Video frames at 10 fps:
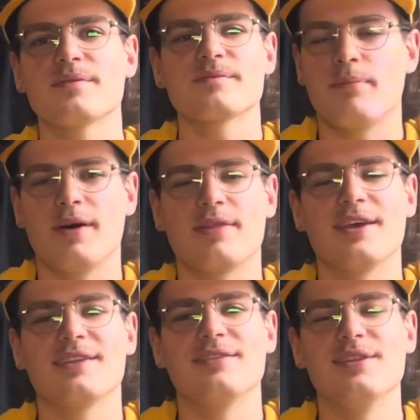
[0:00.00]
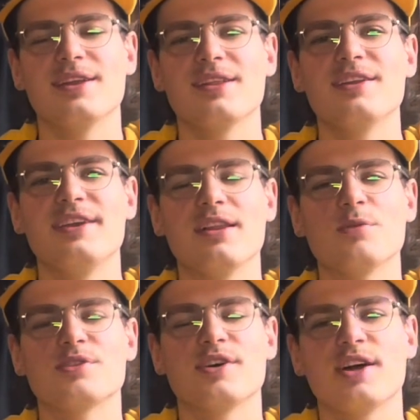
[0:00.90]
but that little yellow
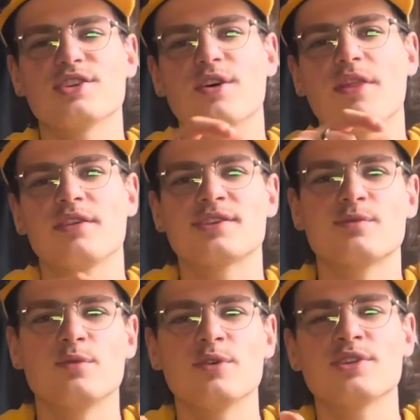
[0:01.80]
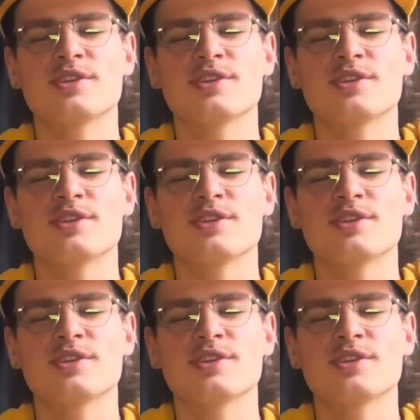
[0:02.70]
touch on the swoosh